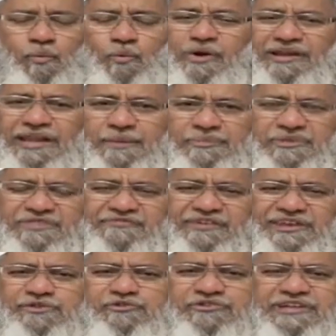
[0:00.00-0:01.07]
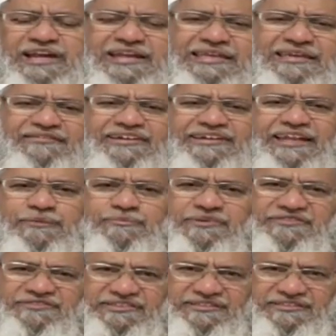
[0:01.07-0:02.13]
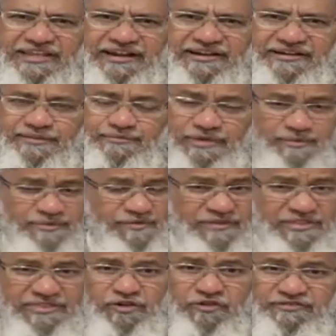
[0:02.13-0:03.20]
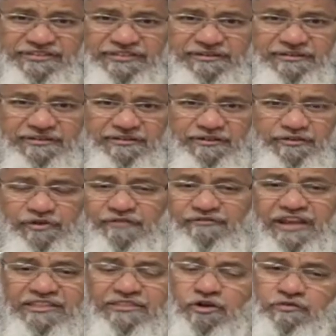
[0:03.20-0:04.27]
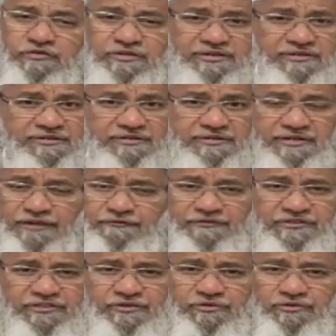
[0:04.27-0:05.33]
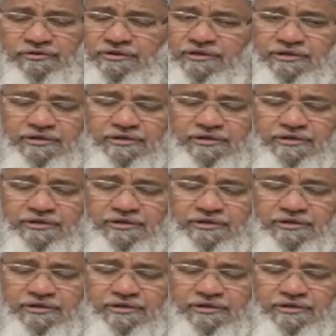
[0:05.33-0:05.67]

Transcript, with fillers: What happens when you start giving 10% charity, maybe 1,000? You have 9,000 left with you.